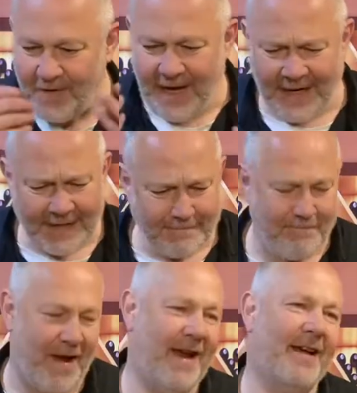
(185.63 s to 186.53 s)
And it's
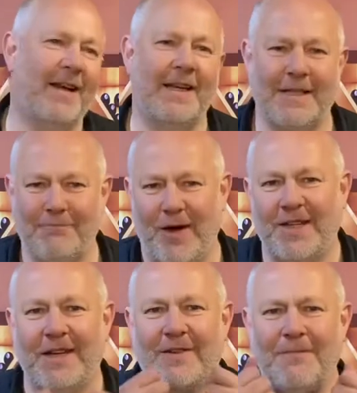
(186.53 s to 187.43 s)
big and
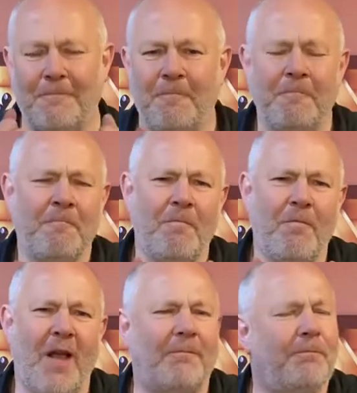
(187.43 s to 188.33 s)
expressive, and
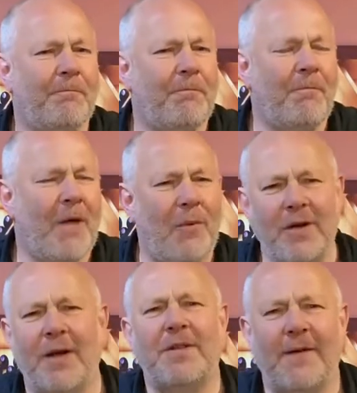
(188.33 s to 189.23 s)
I
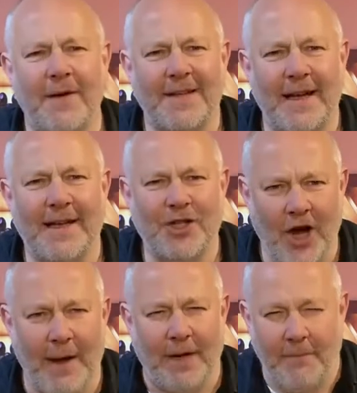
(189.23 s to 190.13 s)
wouldn't go as far as saying
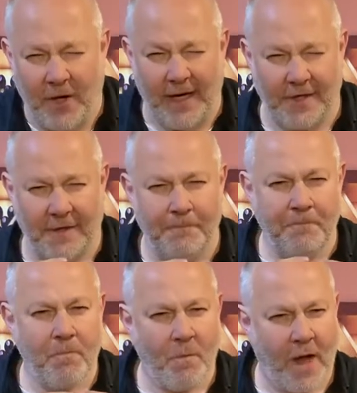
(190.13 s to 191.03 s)
jammy, but it's
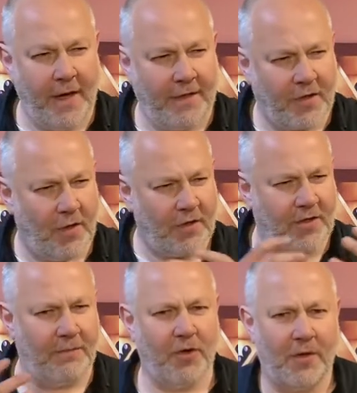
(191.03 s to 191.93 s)
got
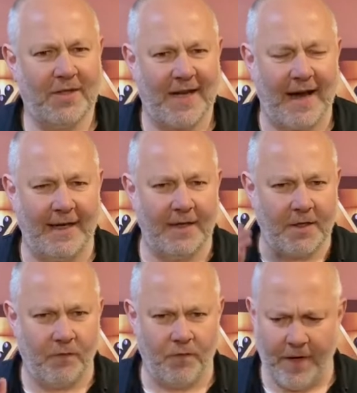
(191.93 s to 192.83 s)
some good
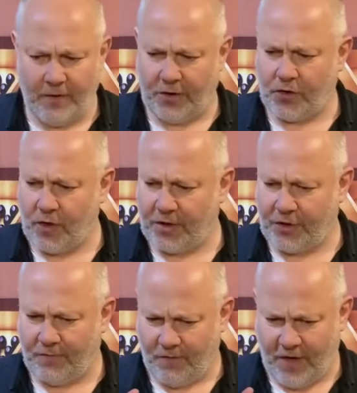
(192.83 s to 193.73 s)
tannins, a real good
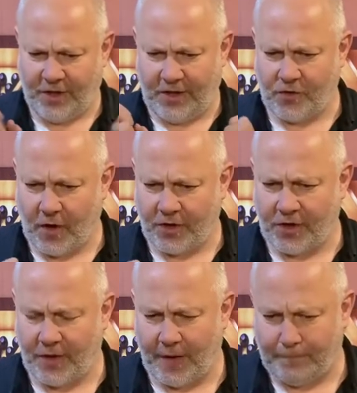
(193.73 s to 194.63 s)
structure and rigid structure
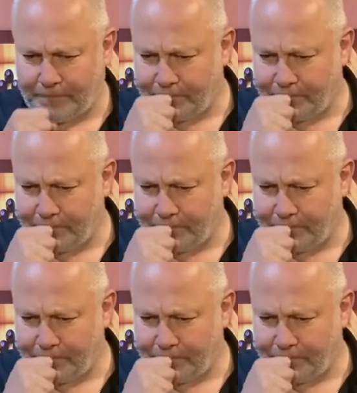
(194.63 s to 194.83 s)
to it.